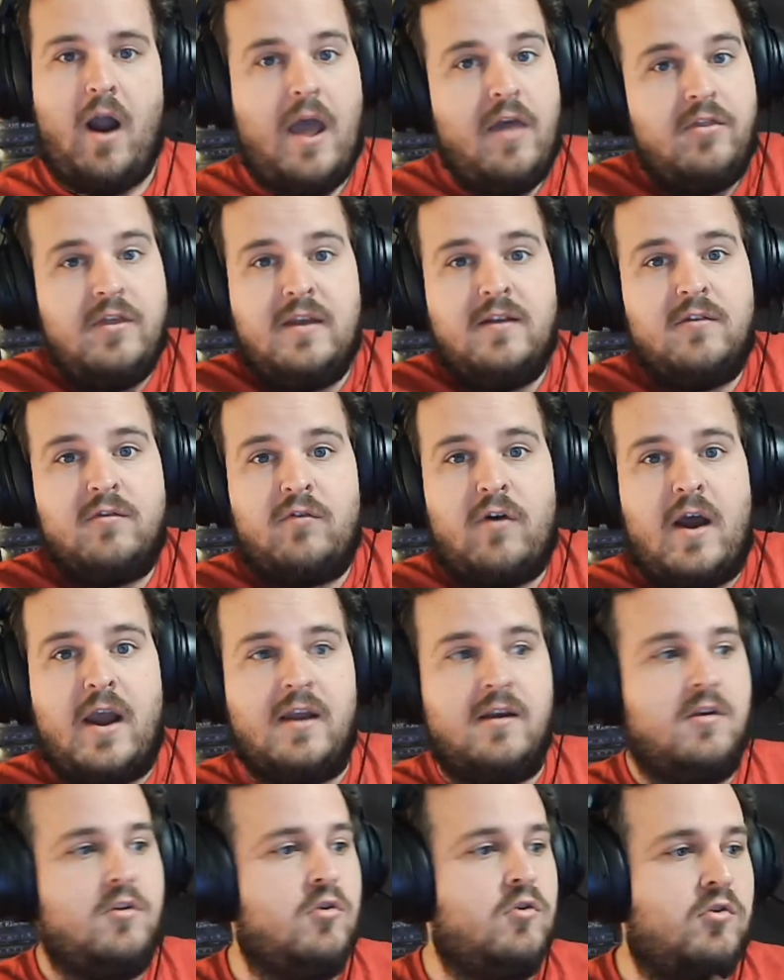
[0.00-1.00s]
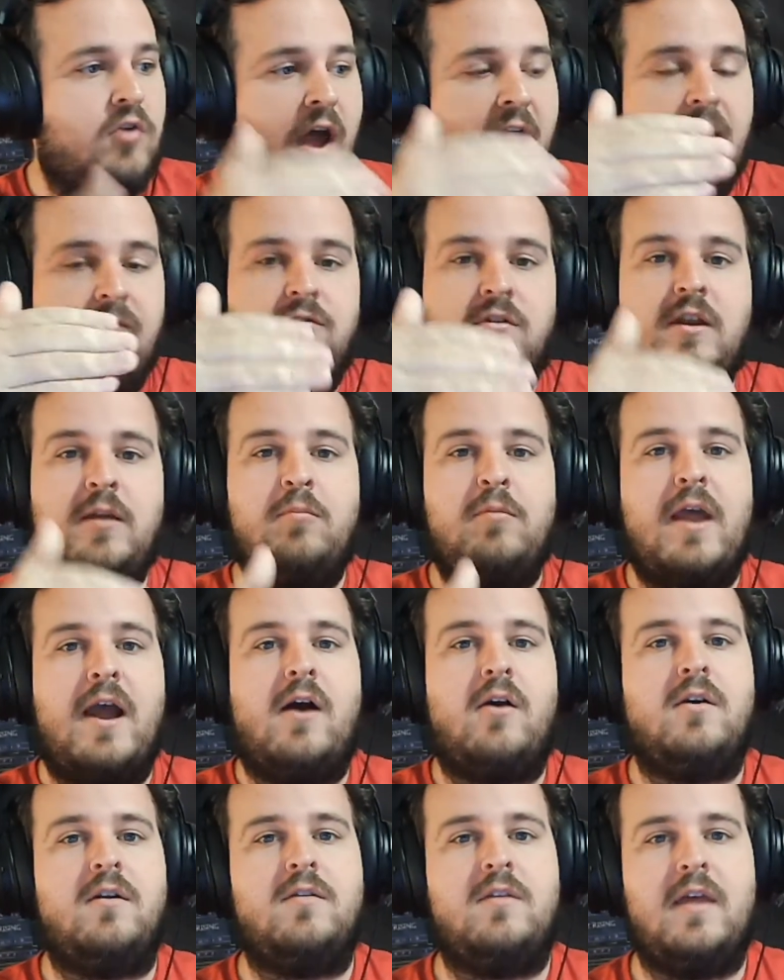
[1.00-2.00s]
I think it's fine. You dive deep
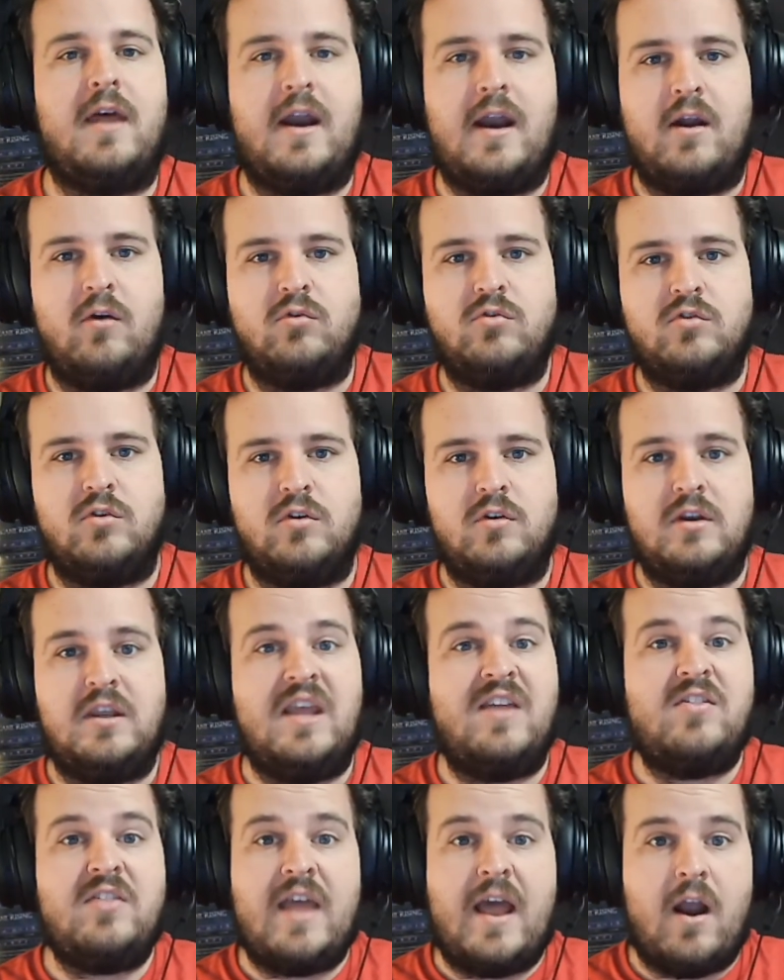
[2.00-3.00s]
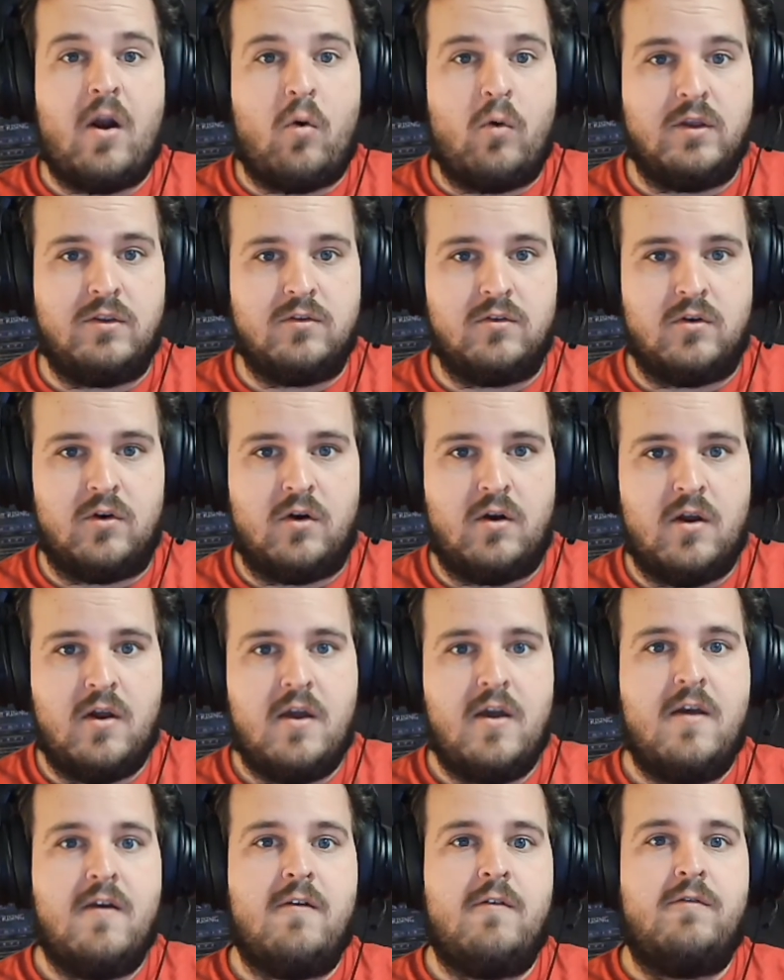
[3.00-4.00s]
down into that ocean, get that oyster,
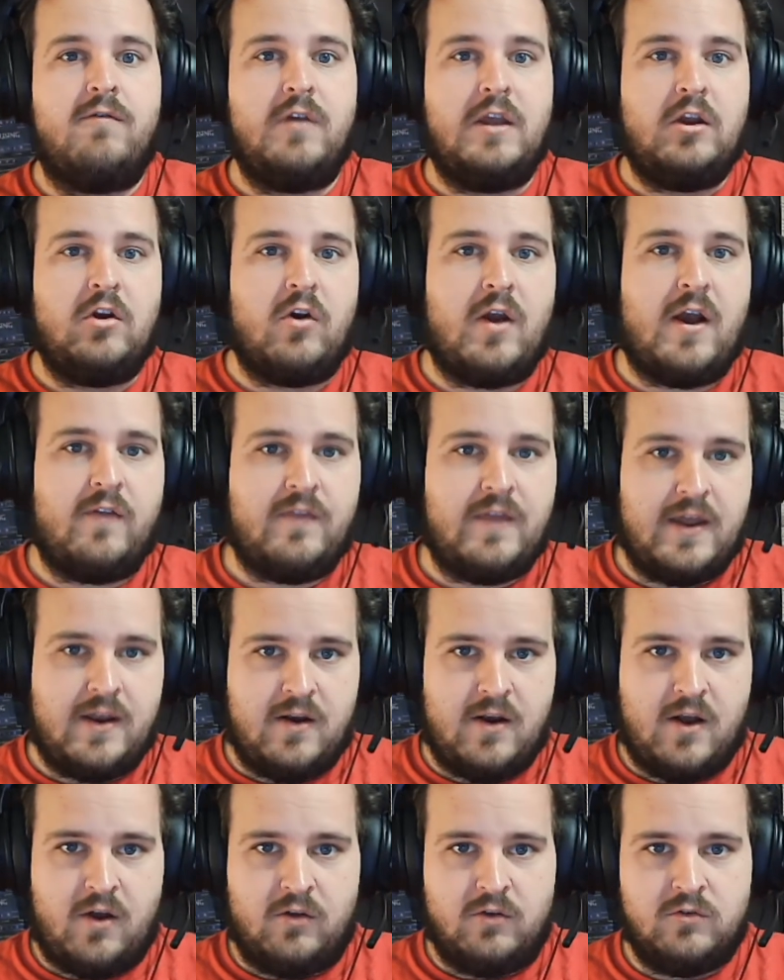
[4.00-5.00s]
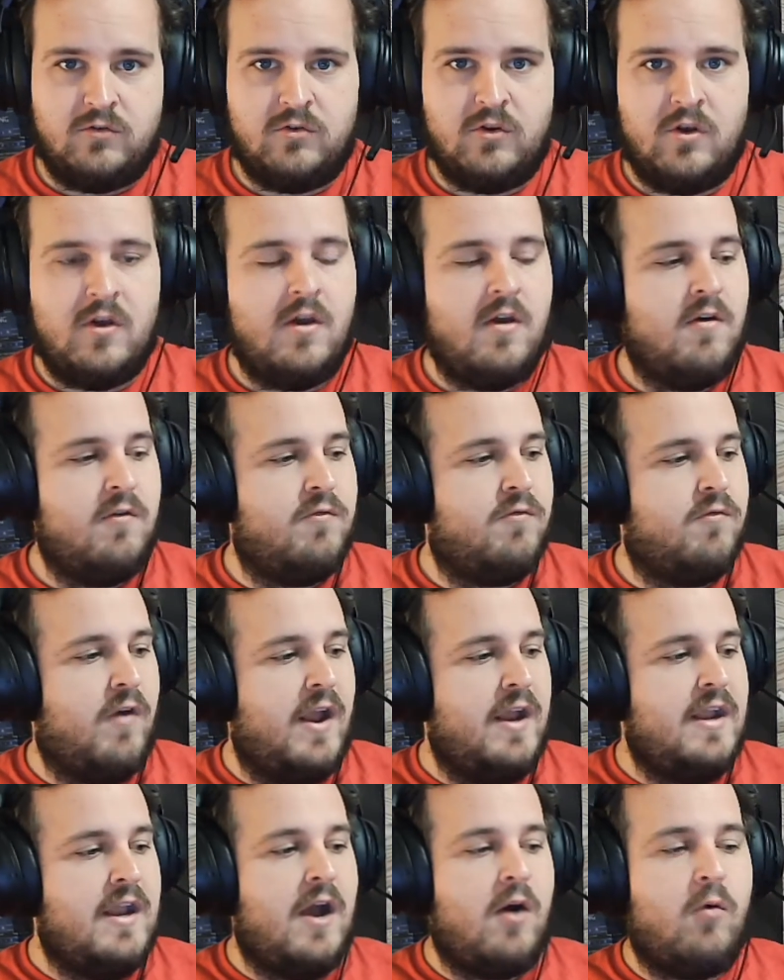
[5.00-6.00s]
figure out that knowledge,
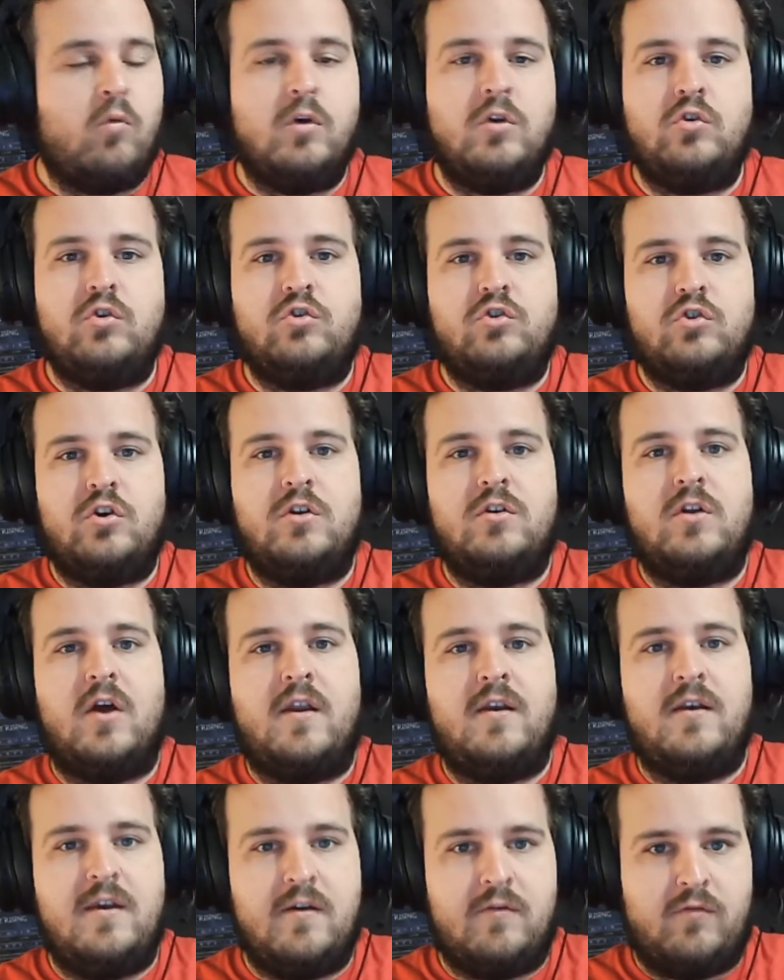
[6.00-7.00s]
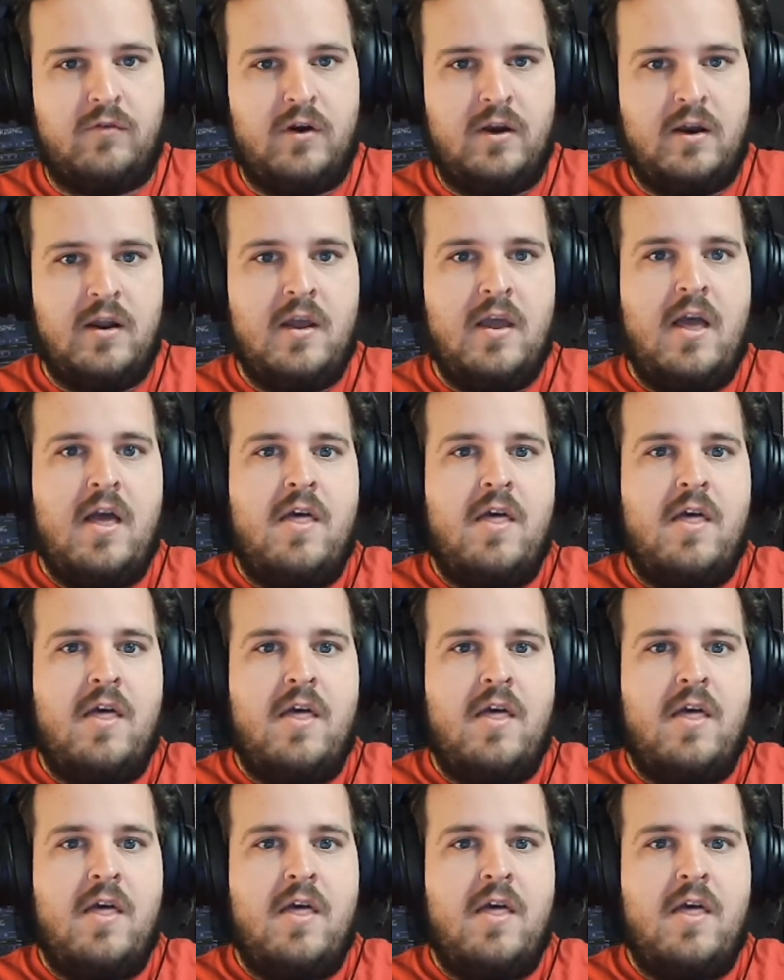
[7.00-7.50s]
find out what you should have done different.